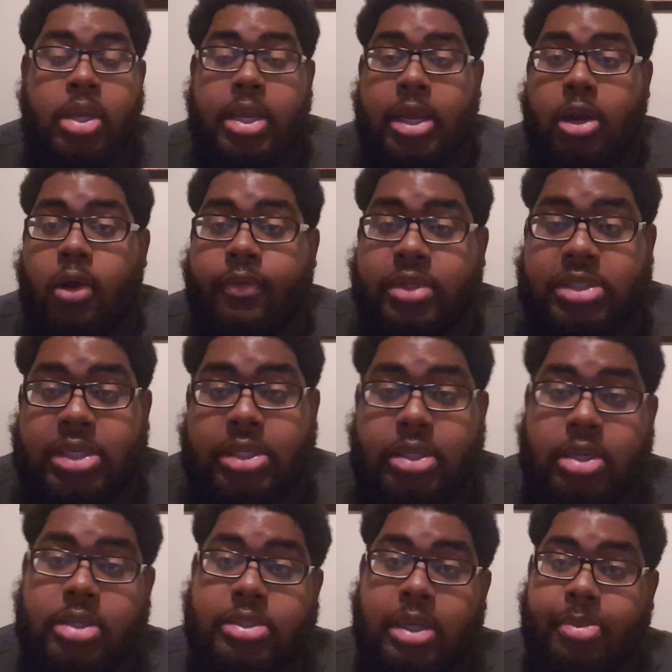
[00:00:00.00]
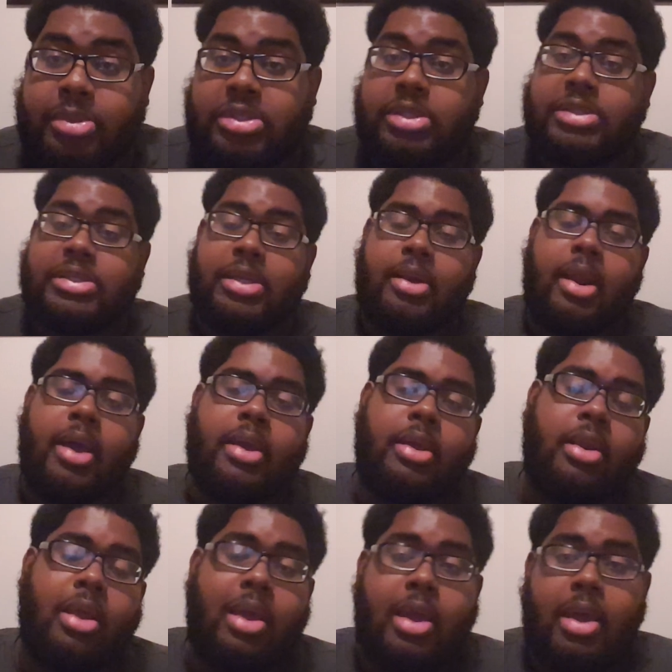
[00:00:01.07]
in over 10 years up until tonight,